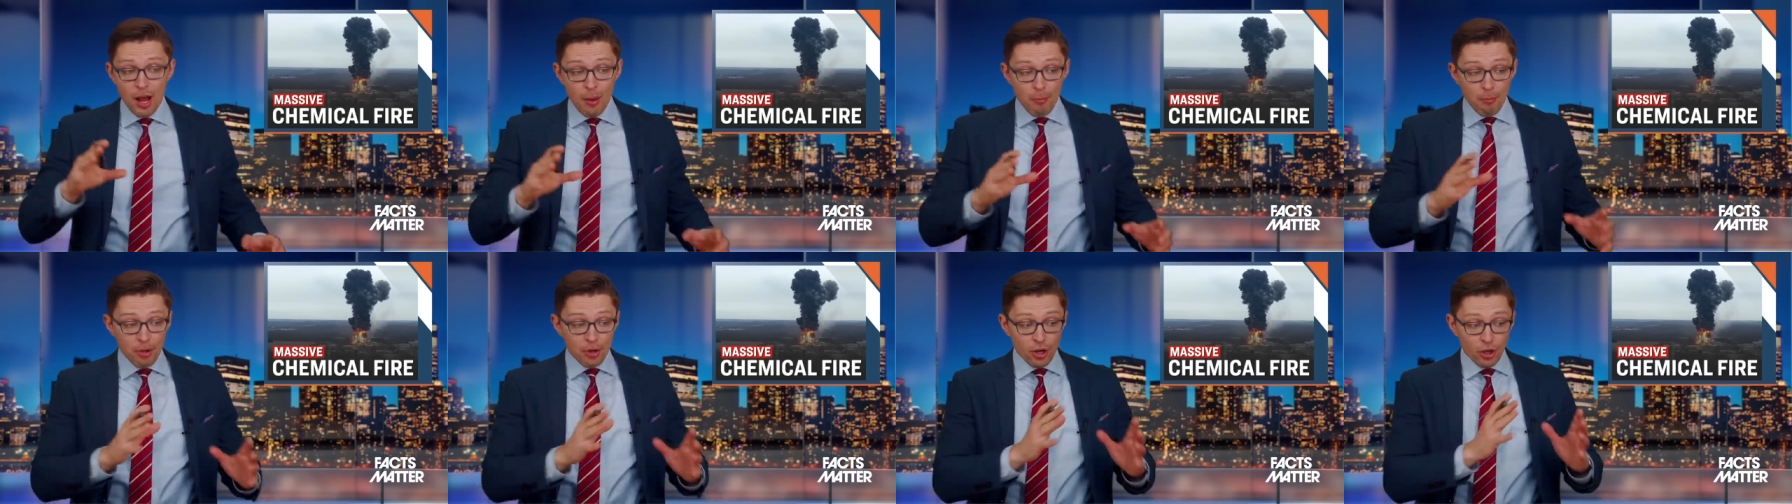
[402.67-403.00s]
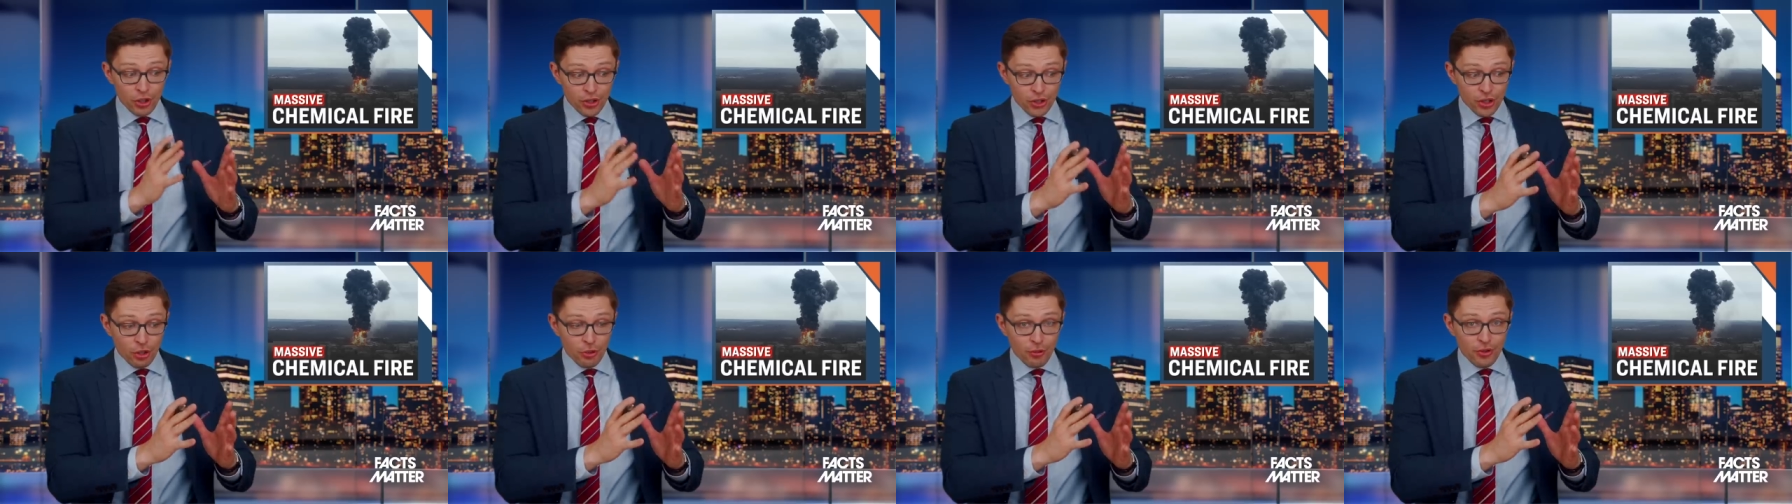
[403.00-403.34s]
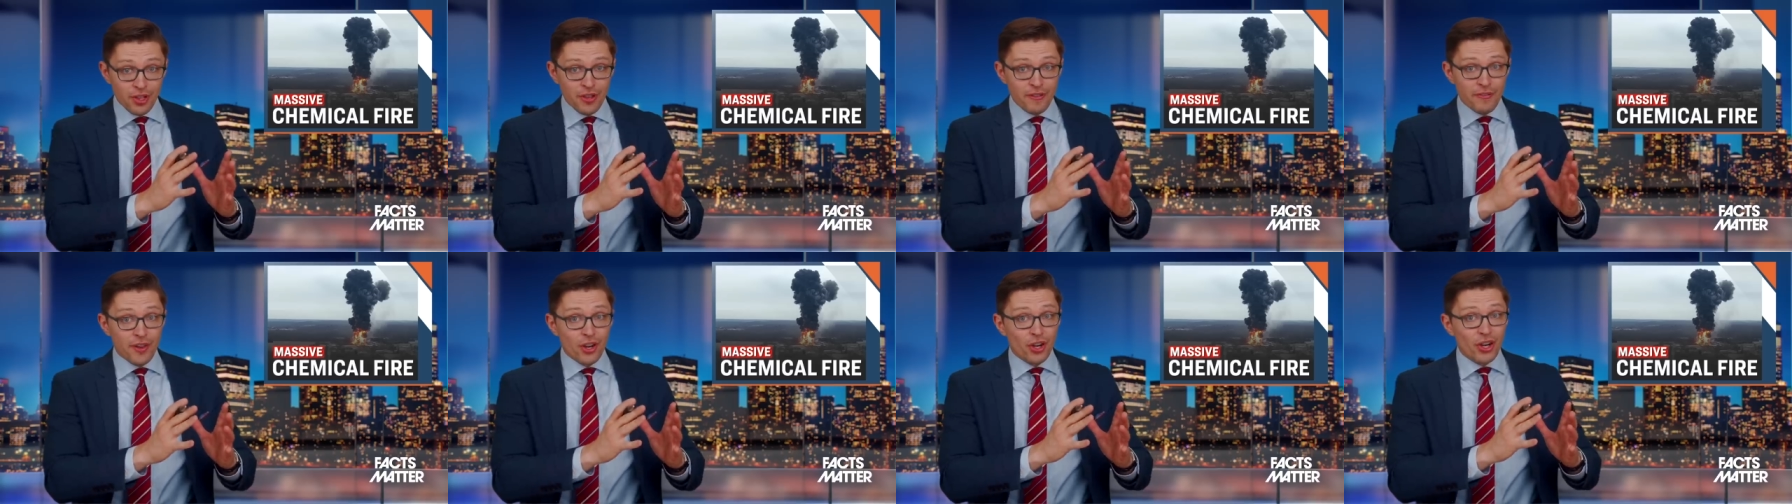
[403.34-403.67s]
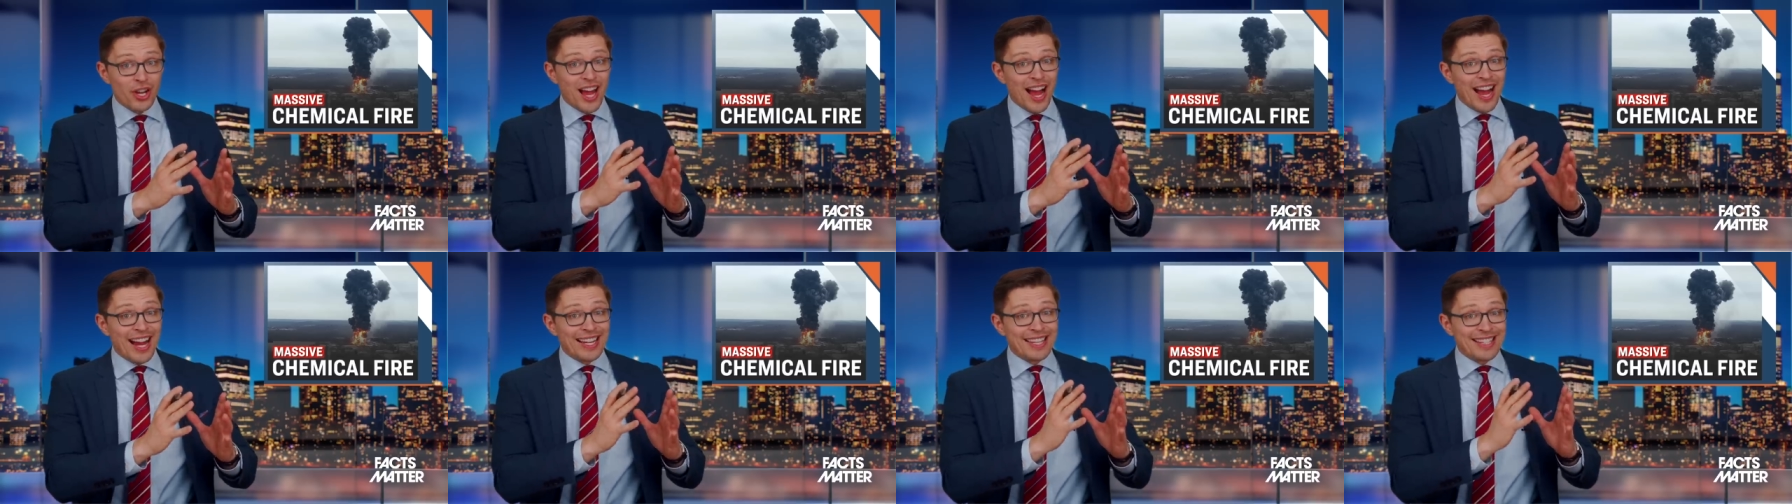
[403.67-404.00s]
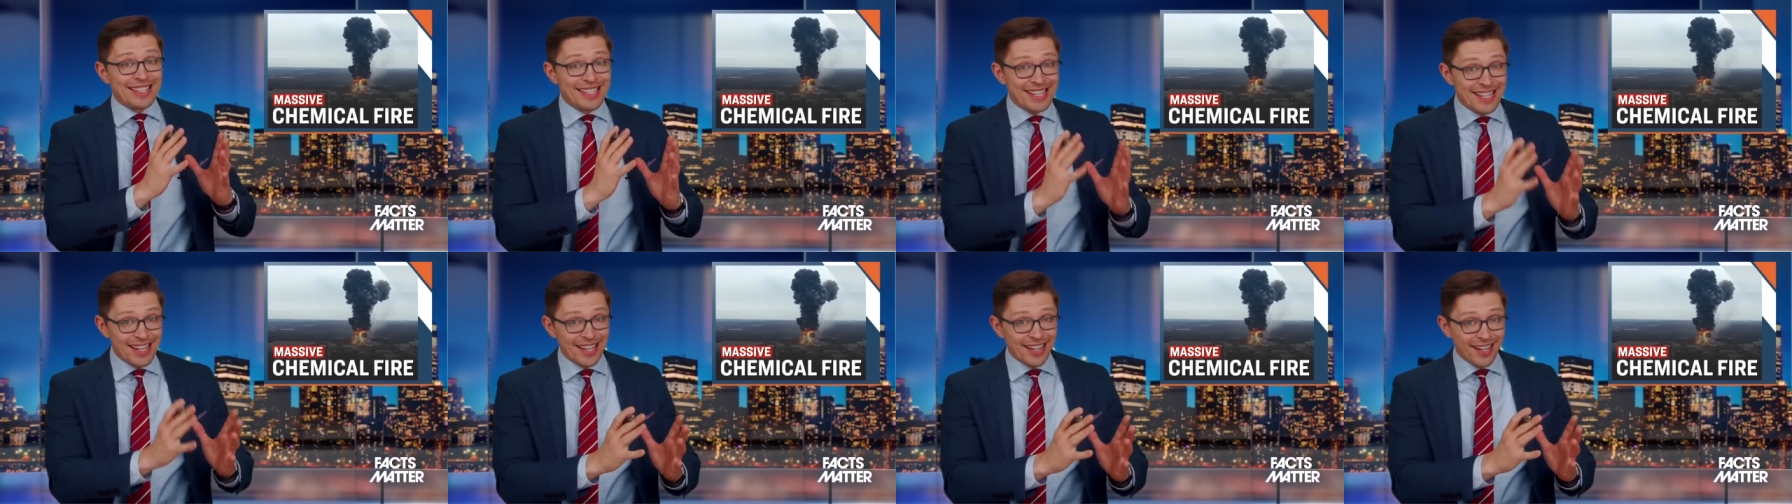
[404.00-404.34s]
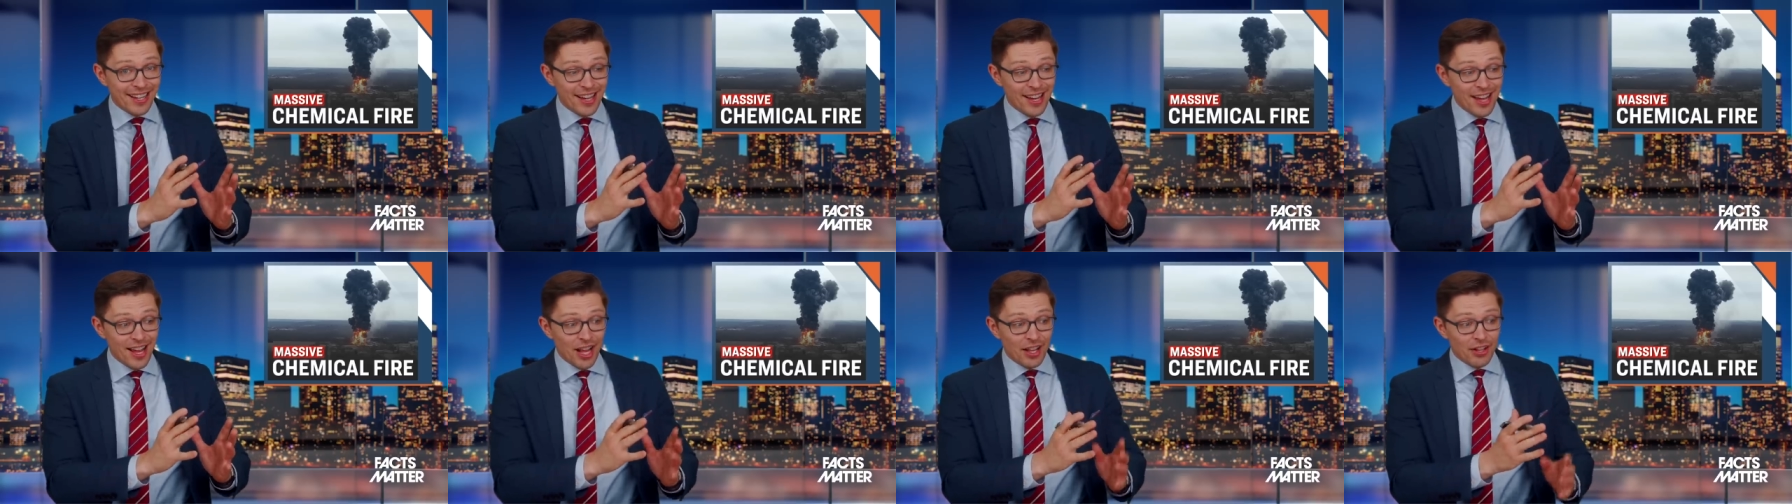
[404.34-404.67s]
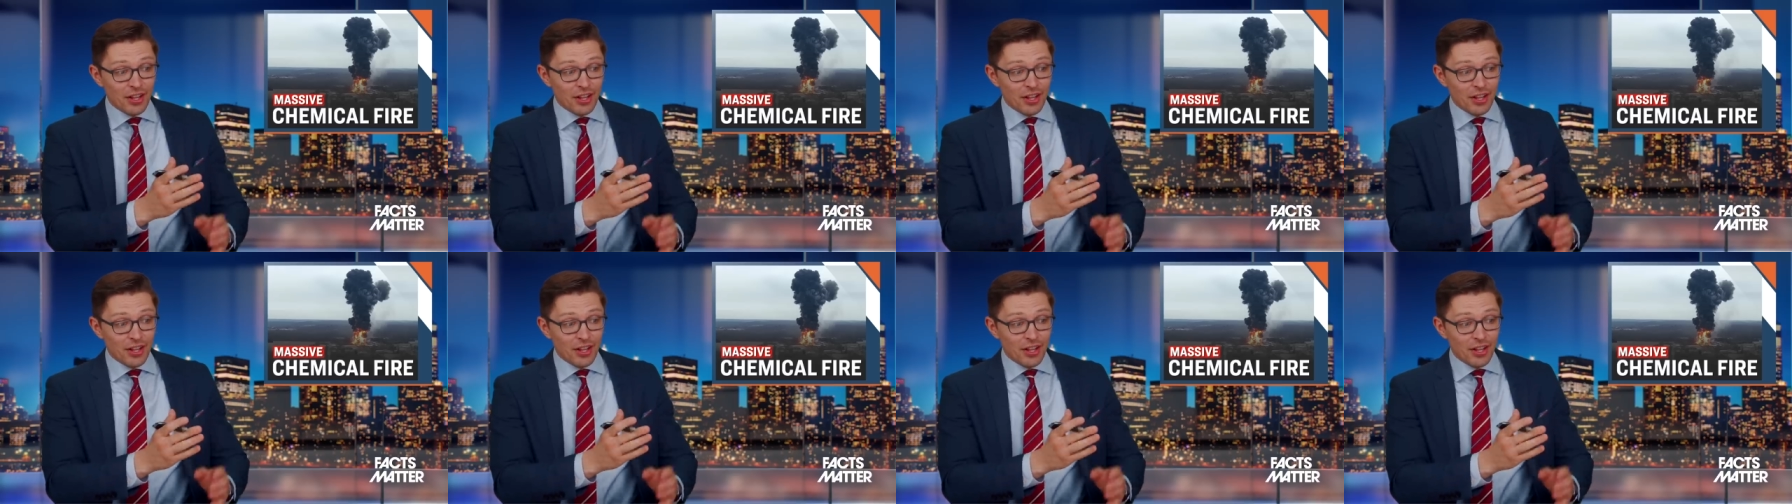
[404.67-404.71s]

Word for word: but also the very idea